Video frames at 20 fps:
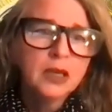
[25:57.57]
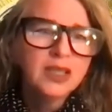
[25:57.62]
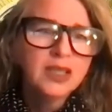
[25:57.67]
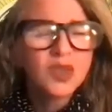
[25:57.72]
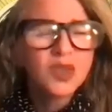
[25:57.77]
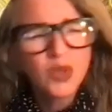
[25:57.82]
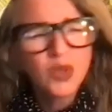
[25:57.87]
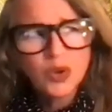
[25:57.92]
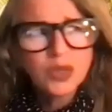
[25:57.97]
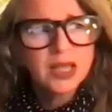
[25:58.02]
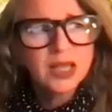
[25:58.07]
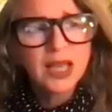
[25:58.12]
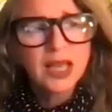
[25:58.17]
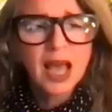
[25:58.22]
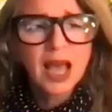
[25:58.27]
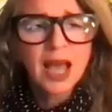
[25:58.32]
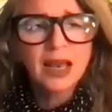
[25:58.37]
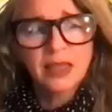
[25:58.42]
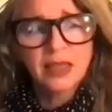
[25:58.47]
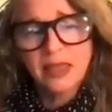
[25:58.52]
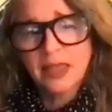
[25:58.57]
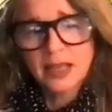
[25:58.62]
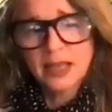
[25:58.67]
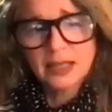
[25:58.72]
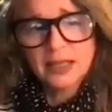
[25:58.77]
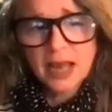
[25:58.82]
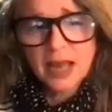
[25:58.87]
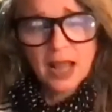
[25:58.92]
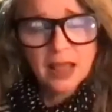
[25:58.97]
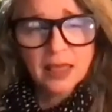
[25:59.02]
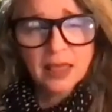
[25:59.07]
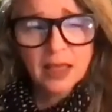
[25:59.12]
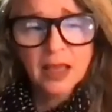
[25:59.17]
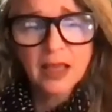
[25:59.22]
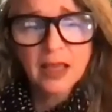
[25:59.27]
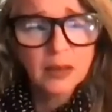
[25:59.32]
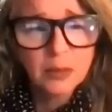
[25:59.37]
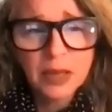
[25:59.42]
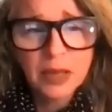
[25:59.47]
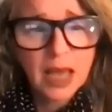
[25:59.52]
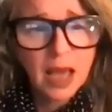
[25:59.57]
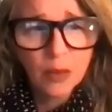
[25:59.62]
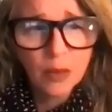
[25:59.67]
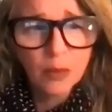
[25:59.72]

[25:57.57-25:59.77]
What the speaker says: So those are the kind of things that I think can be